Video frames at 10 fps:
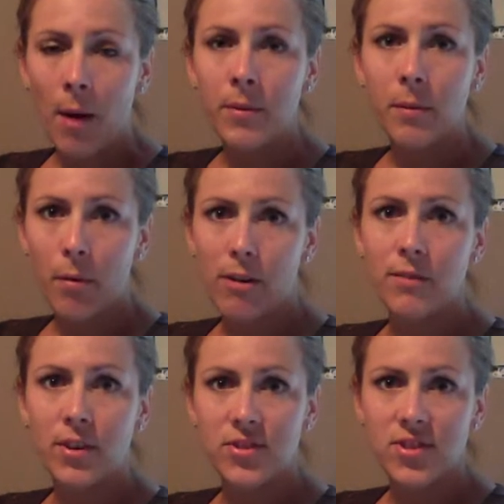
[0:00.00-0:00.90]
prominent
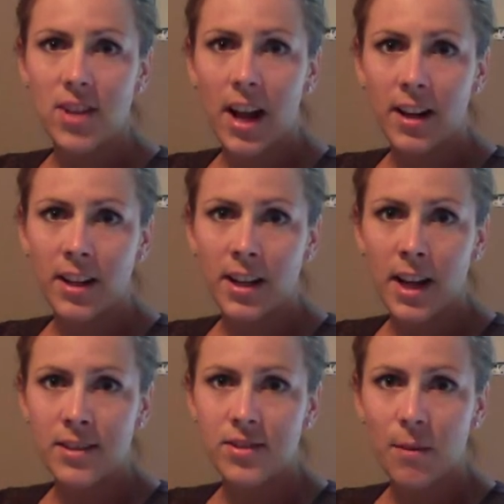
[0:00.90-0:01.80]
part of our
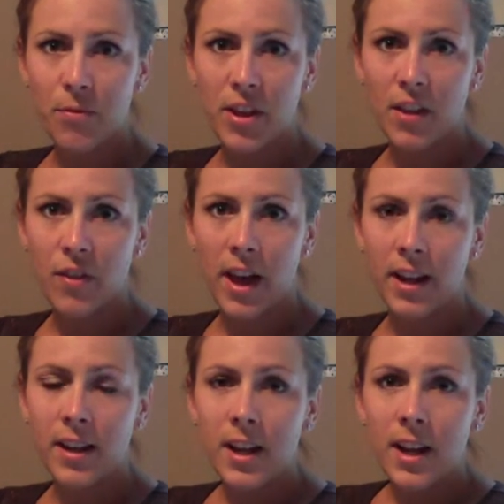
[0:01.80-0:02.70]
society and something
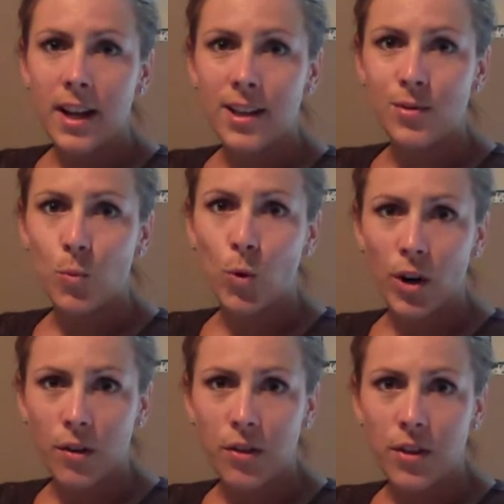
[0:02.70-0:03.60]
that is
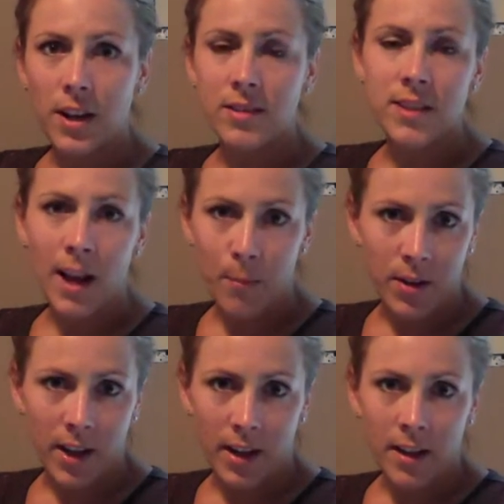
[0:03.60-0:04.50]
worth
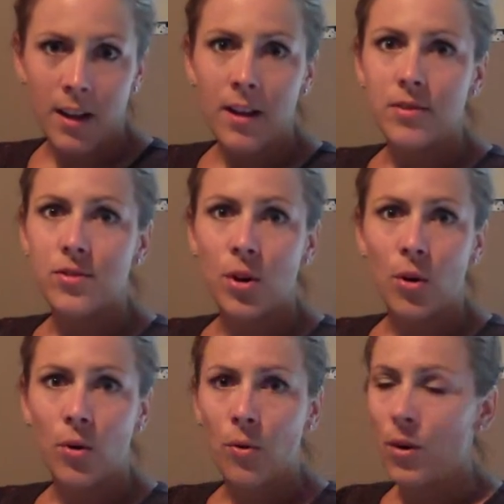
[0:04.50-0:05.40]
examining.
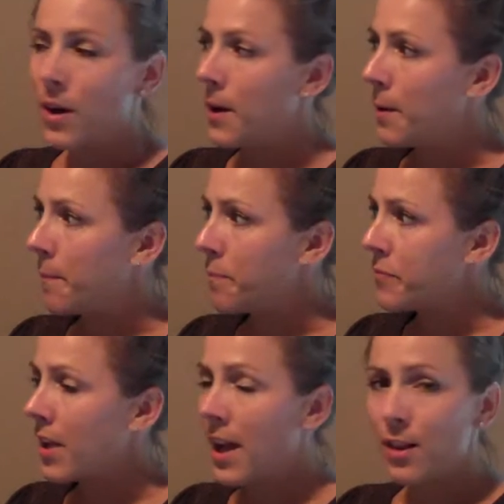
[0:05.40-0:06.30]
So
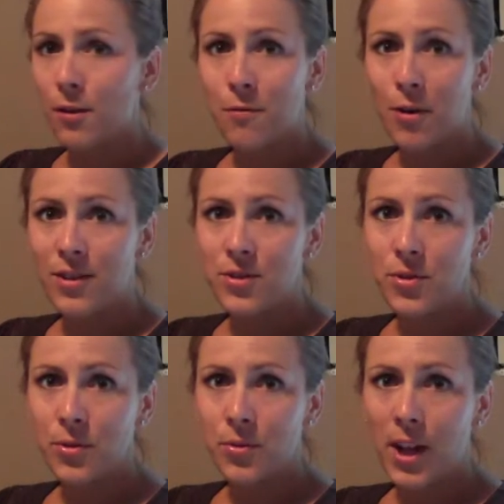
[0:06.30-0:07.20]
I look forward
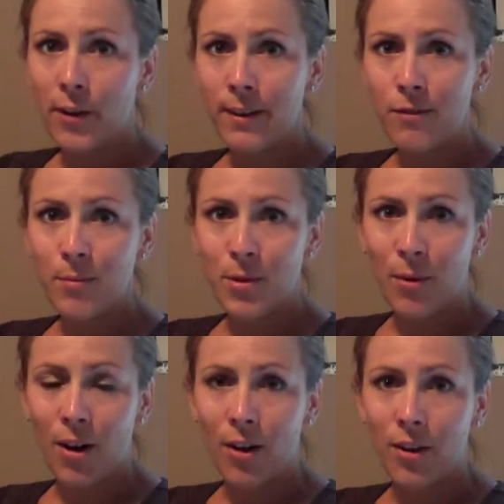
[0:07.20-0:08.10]
to hearing from
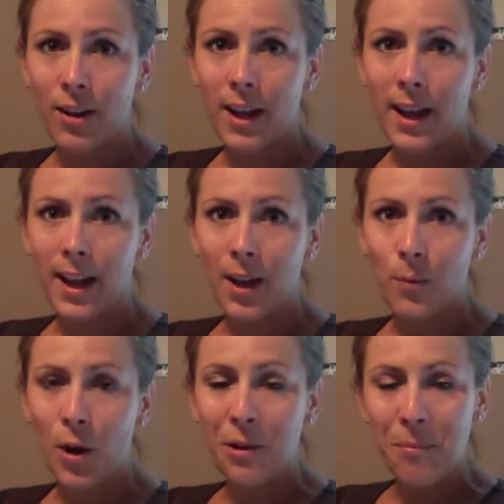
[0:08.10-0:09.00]
you all,
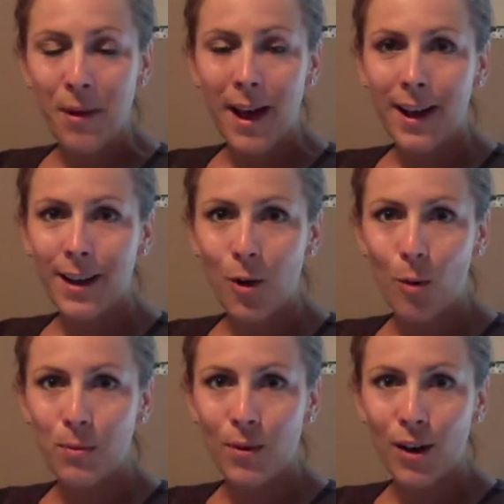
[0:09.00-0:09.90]
and welcome back. I
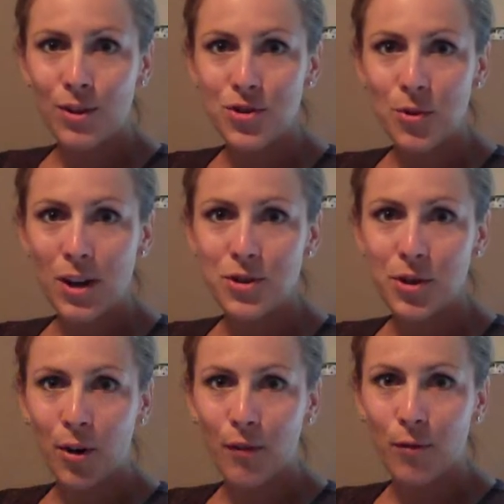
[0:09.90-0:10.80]
hope you all
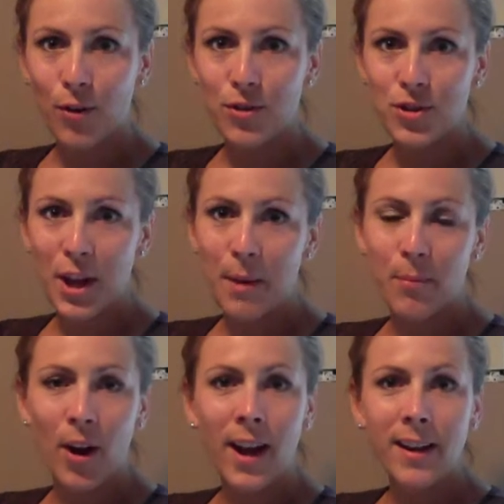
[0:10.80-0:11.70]
enjoyed your 4th of July
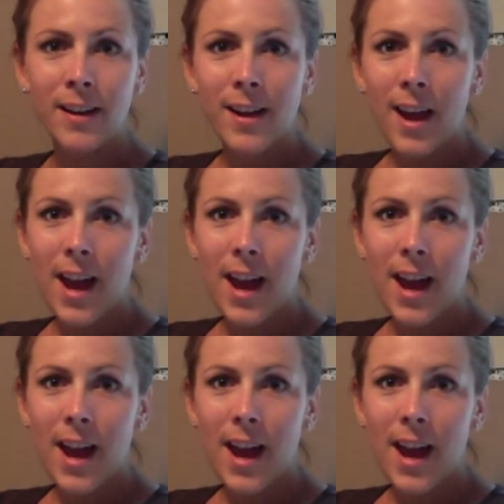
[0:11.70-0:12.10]
break